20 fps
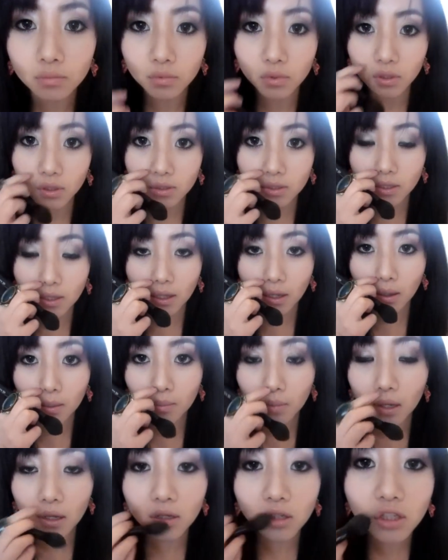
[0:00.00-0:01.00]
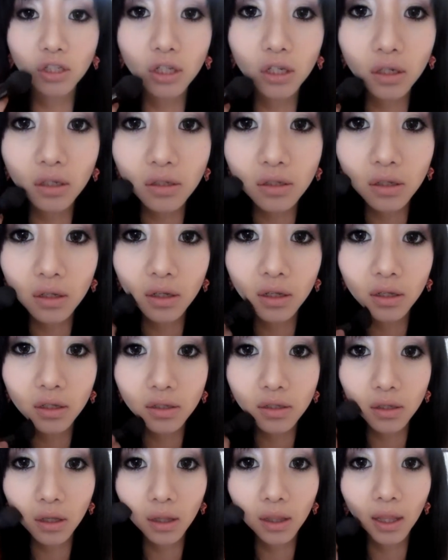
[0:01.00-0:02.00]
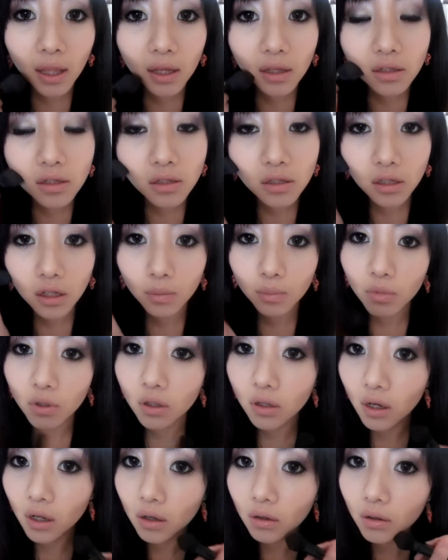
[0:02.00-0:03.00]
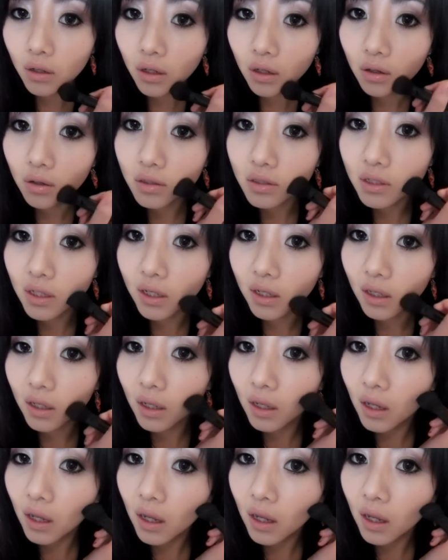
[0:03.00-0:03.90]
You see how my cheeks is a lot slimmer now, and looks like